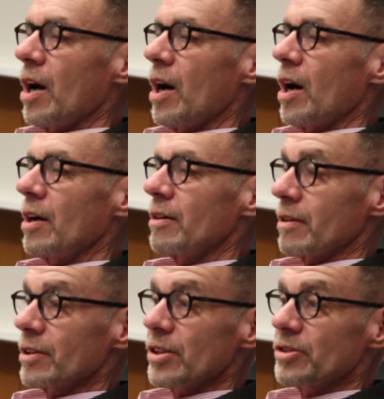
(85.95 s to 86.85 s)

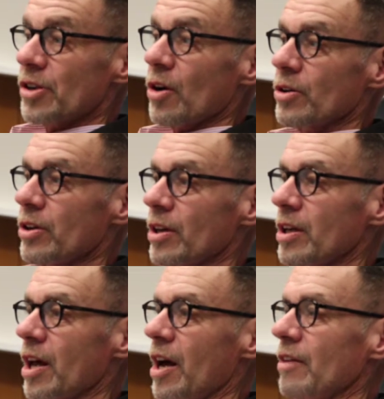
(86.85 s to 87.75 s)
That's a joke, you
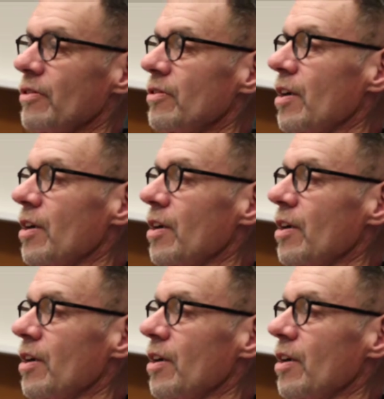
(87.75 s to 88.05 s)
can laugh.